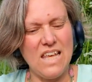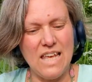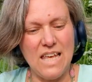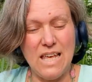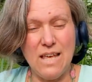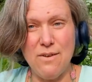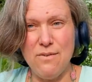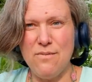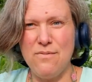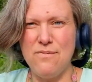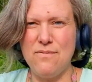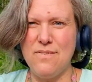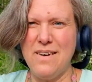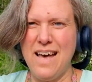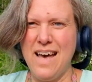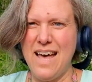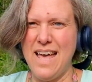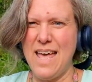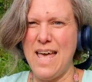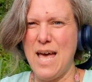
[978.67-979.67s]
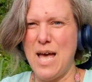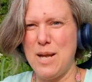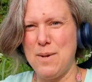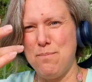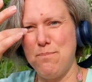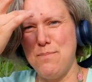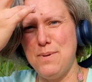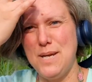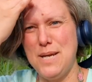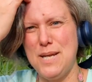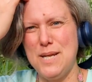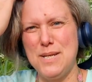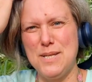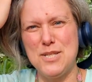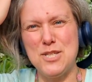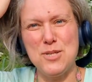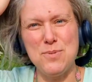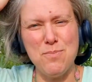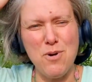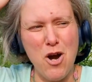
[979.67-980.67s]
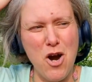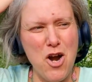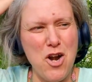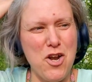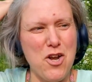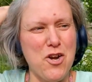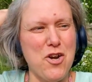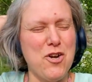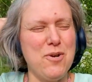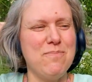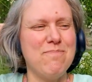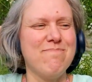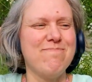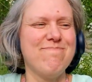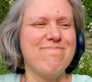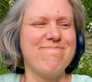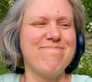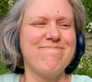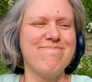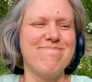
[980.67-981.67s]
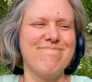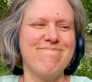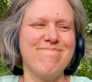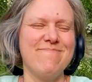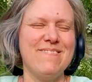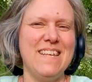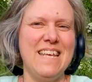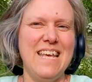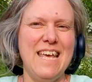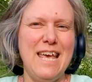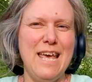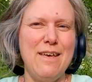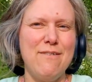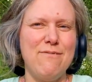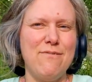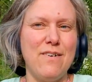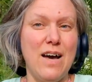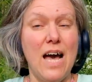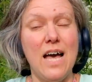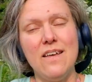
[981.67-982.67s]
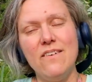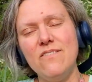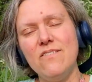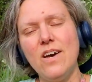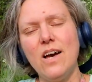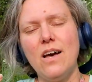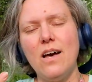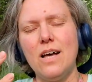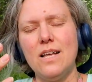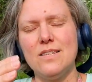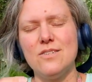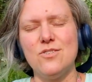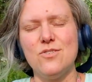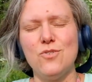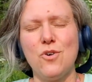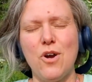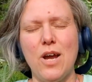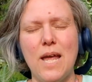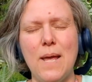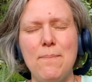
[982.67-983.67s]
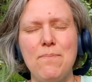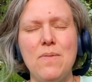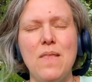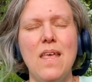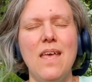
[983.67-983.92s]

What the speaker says: If I had been smarter, if I had been smarter,